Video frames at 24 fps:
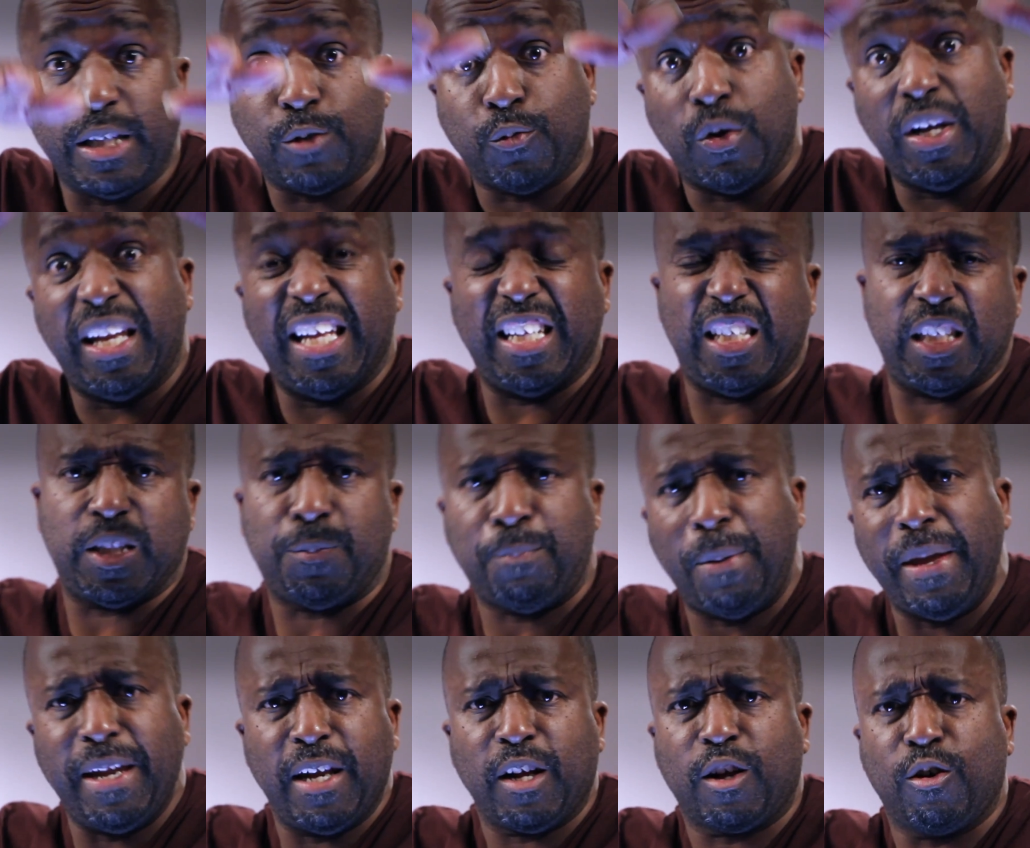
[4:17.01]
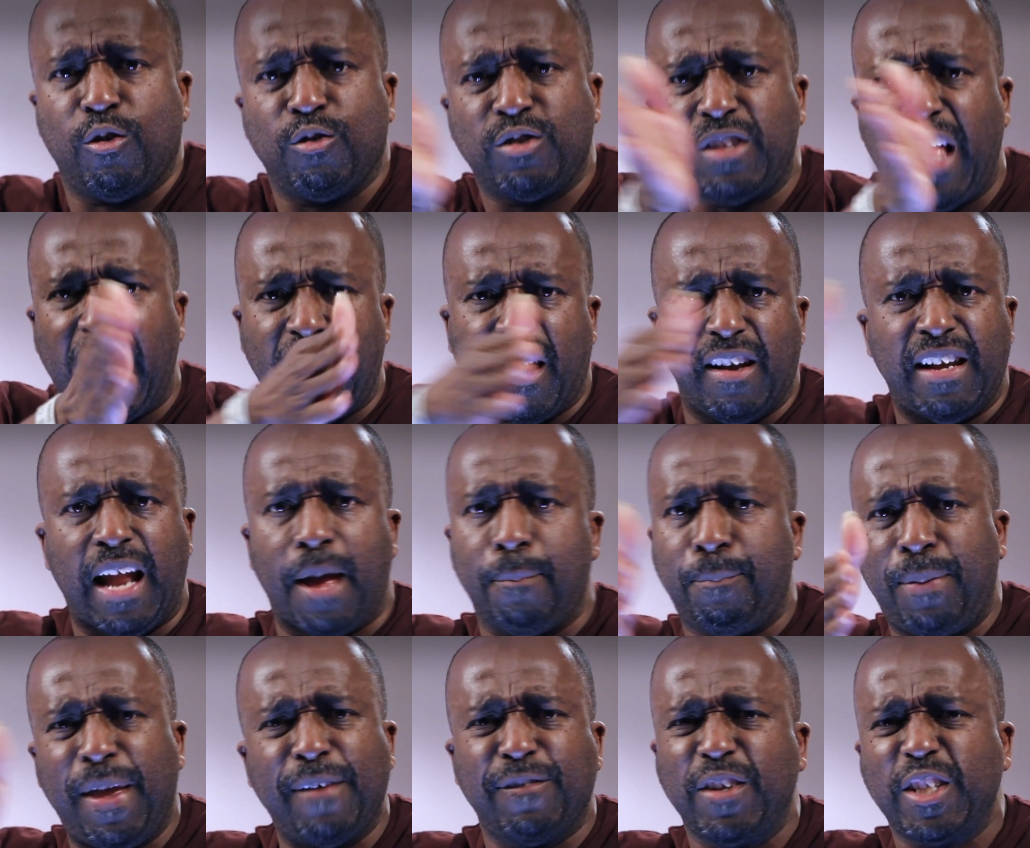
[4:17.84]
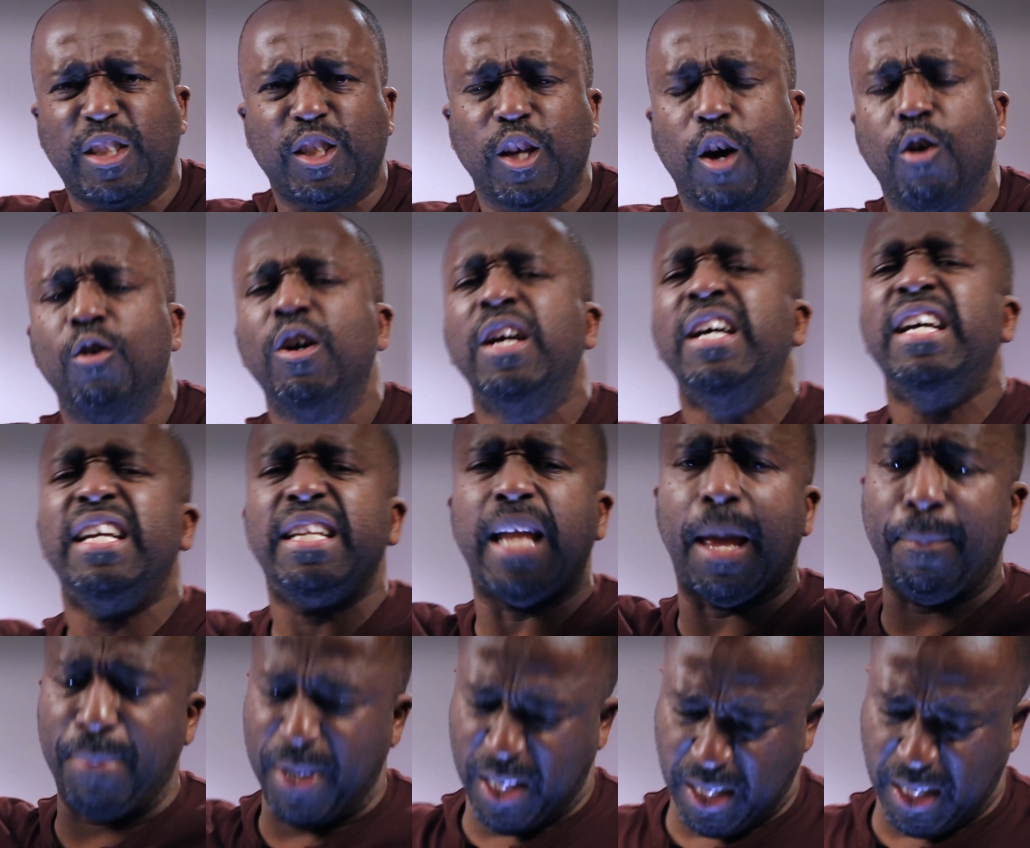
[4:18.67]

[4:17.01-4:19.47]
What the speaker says: these religious pinnacles that are not pivotal, they